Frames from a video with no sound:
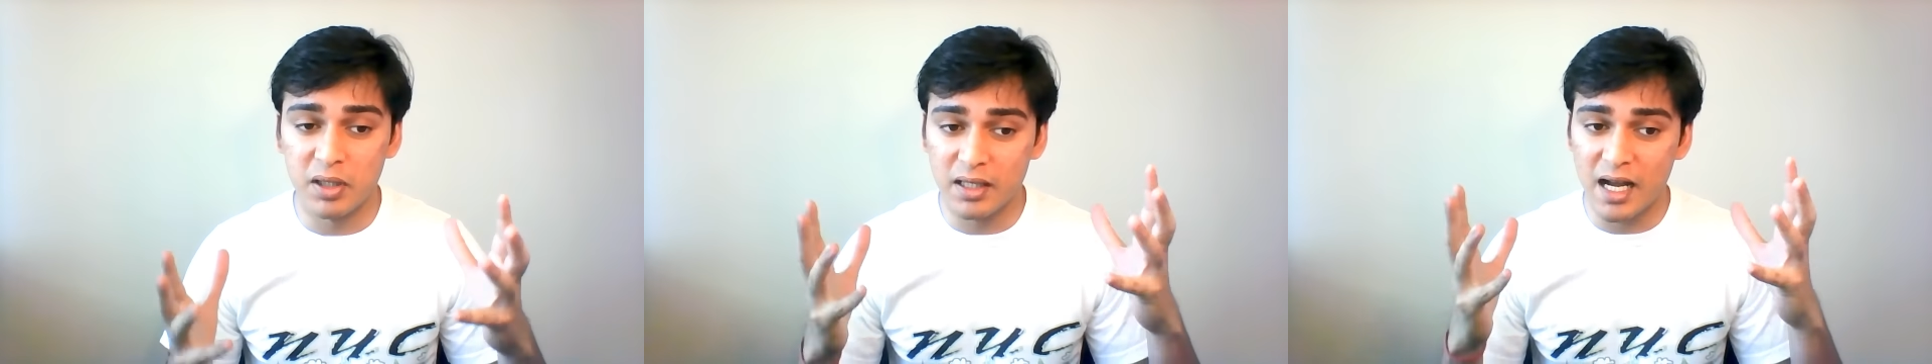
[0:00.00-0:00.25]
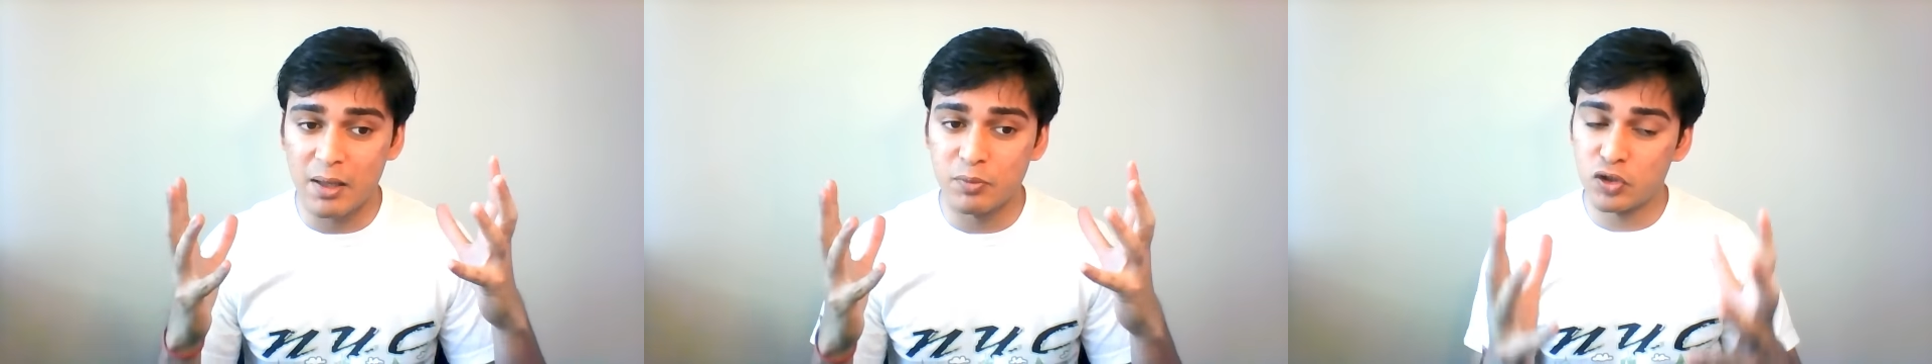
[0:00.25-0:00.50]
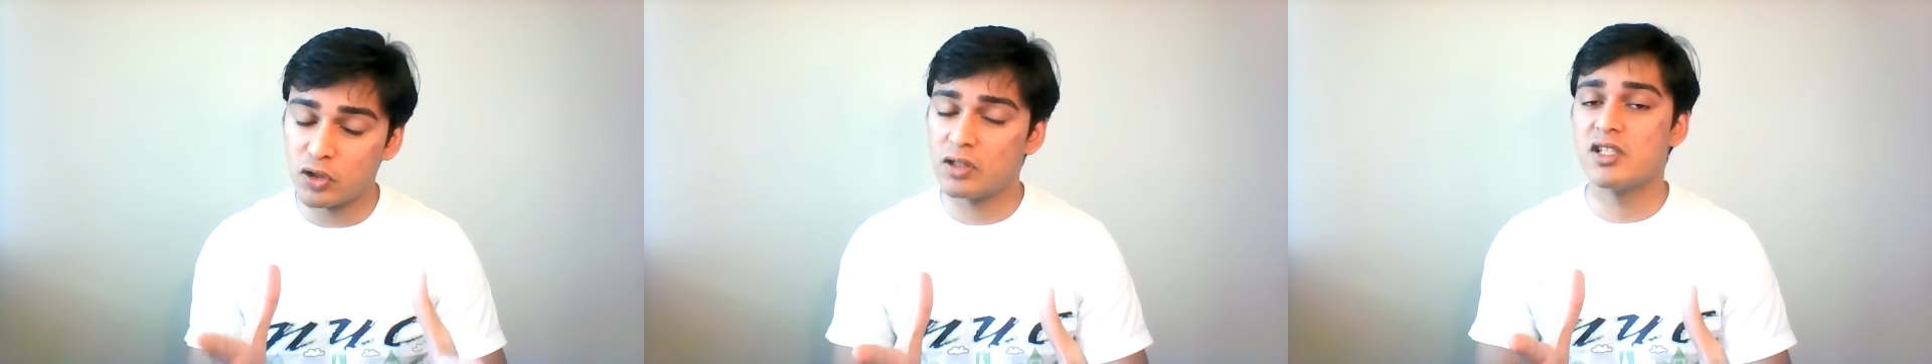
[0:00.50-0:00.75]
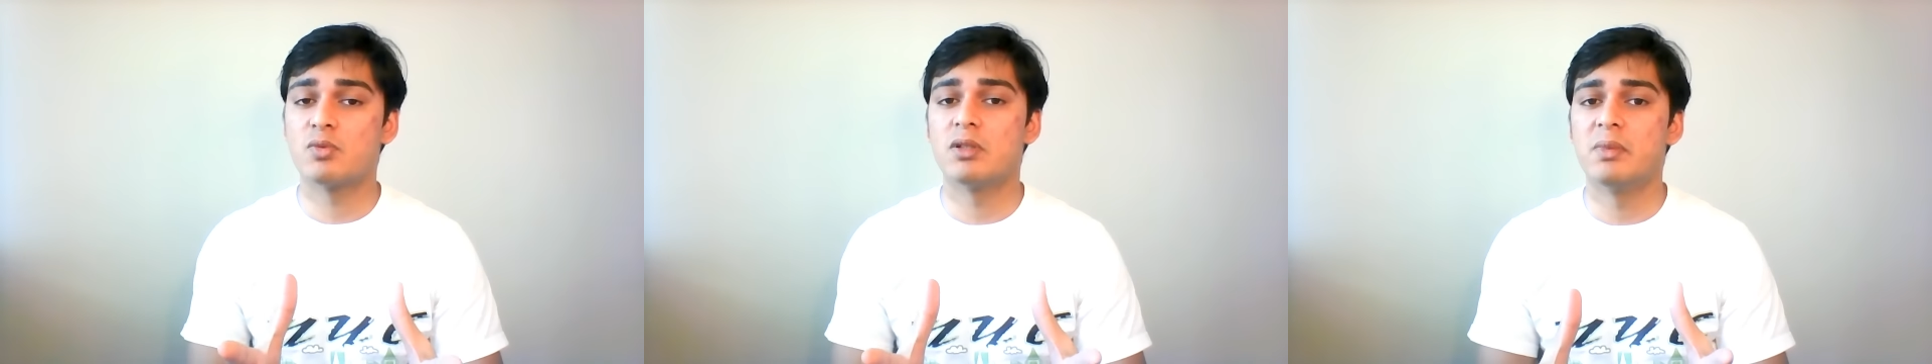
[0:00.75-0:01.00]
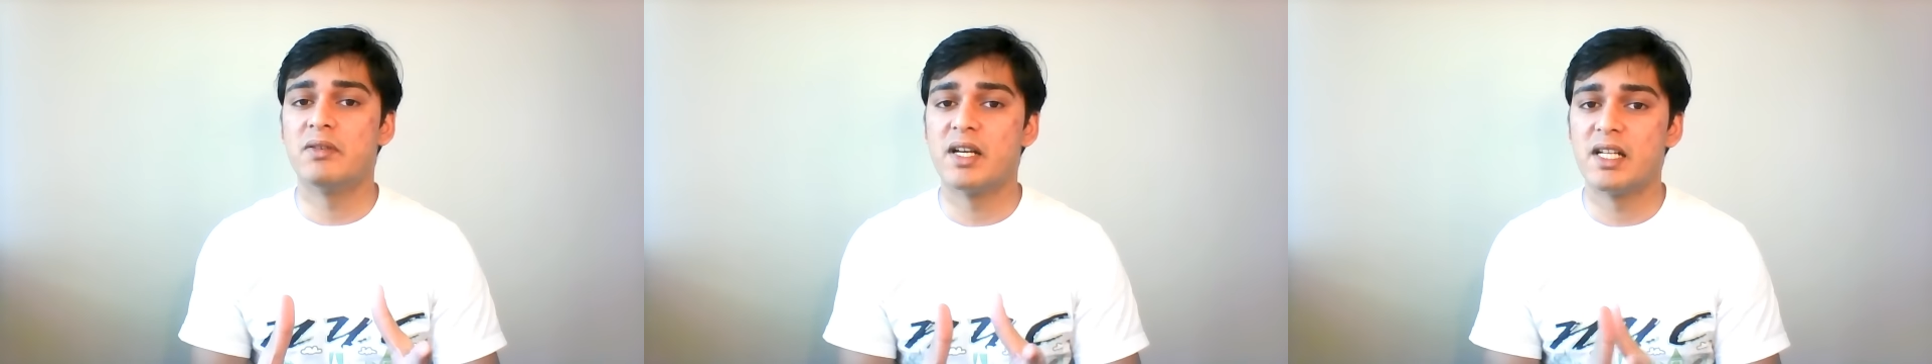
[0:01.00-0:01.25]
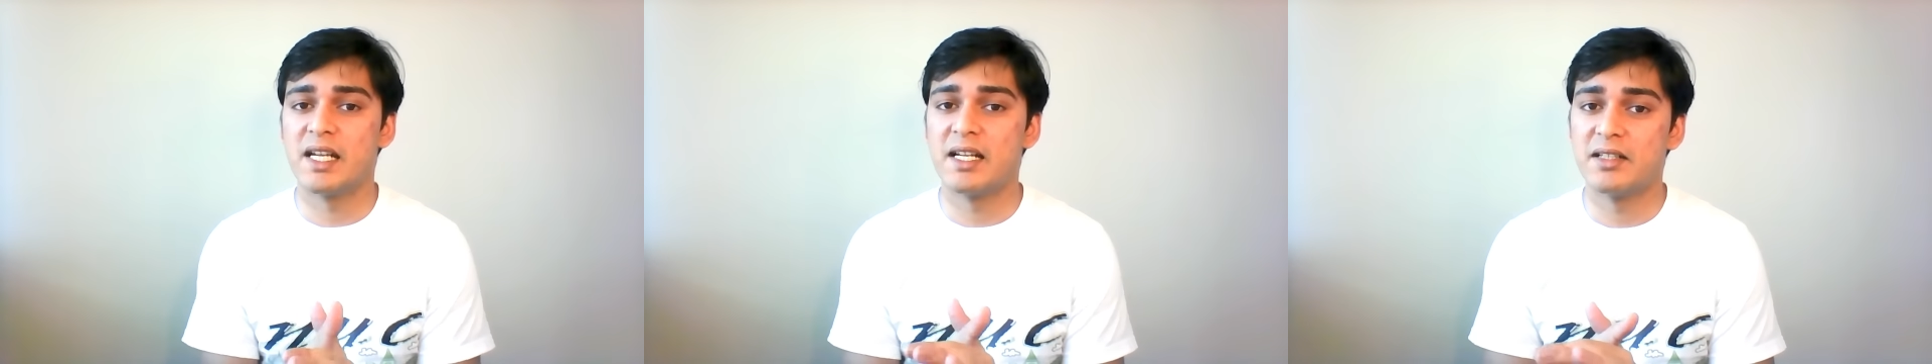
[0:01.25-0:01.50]
But I'm sure this will be
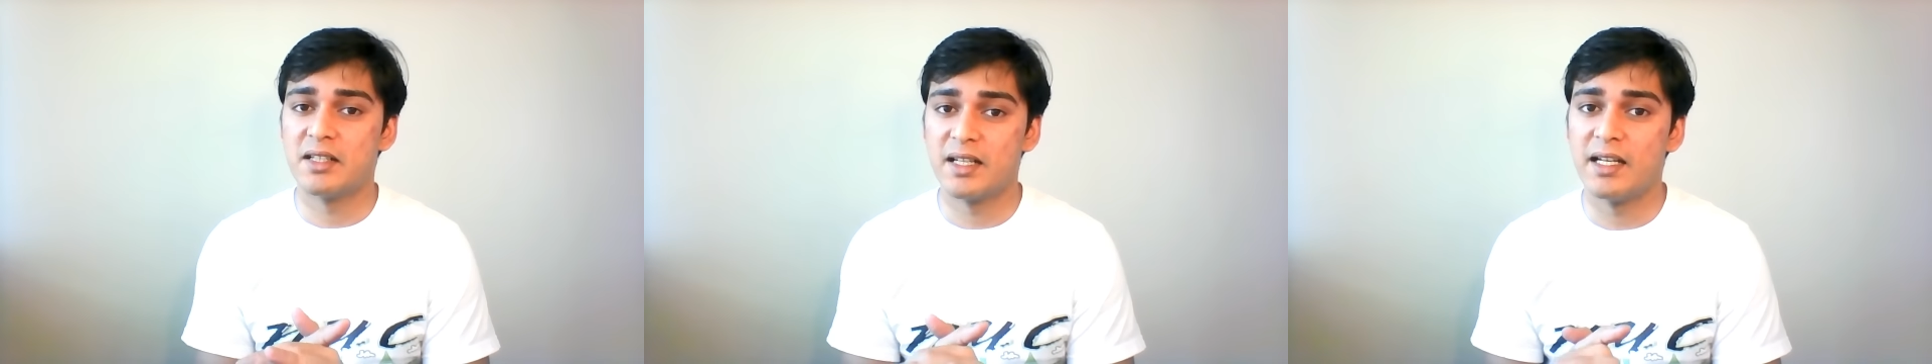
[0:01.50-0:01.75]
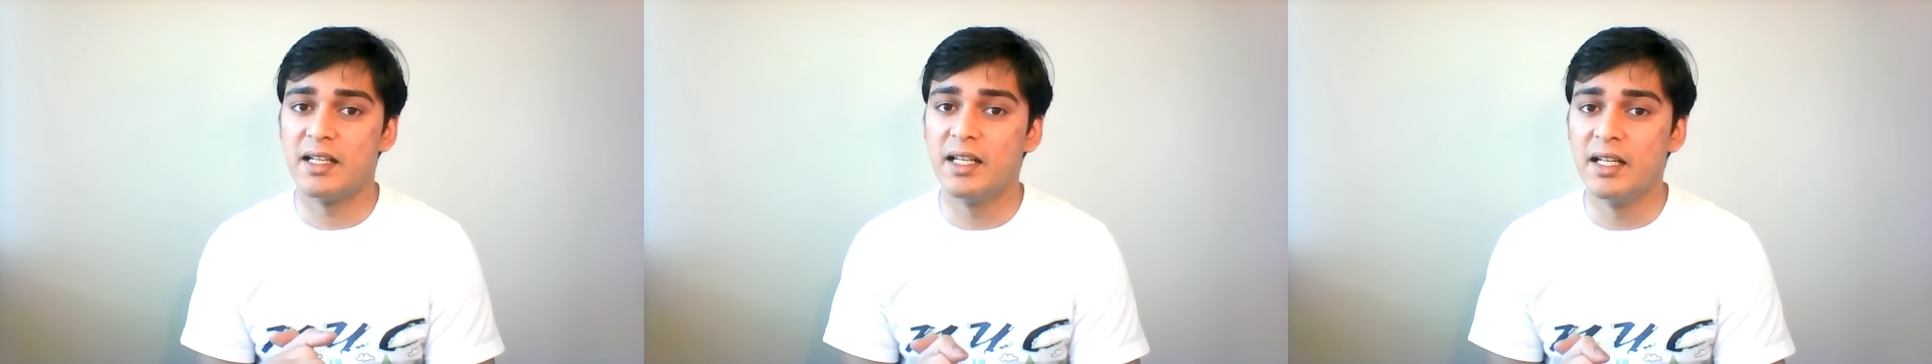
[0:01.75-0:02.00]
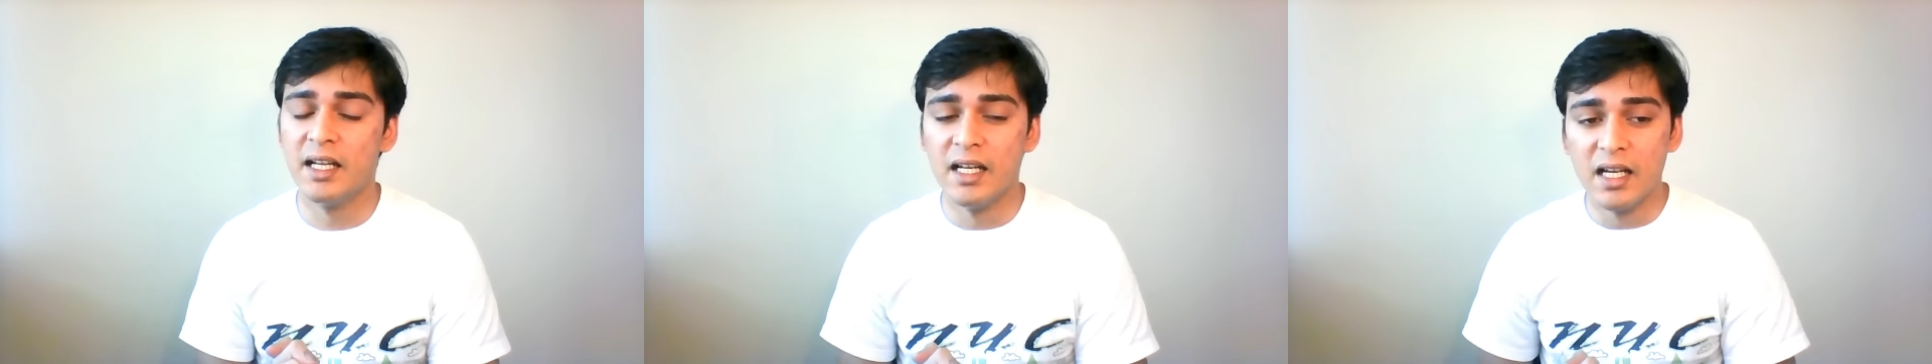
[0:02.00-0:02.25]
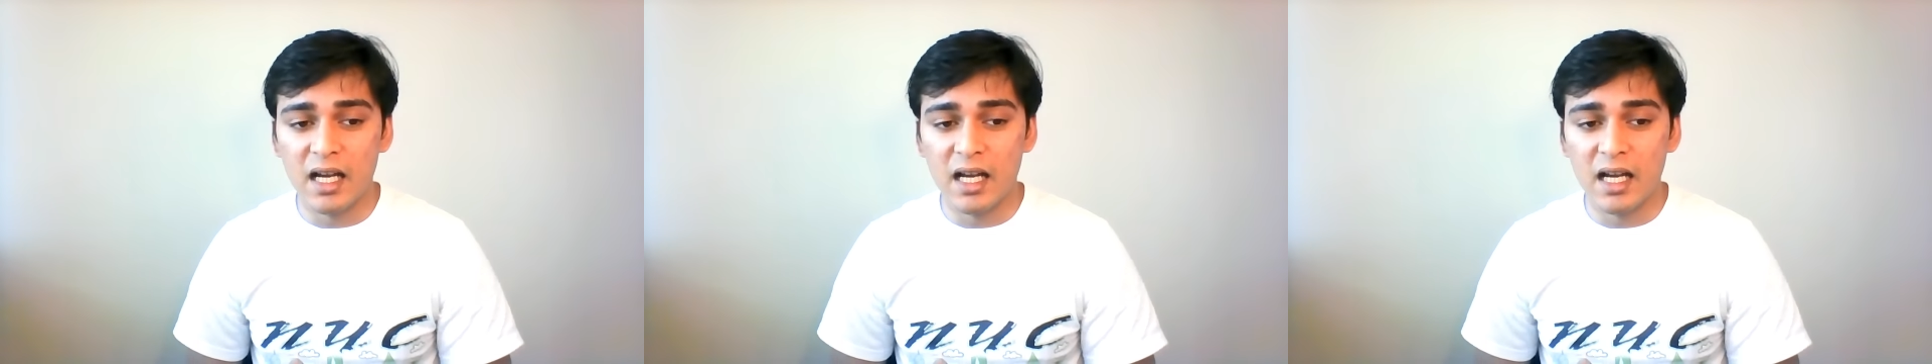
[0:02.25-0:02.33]
very entertaining.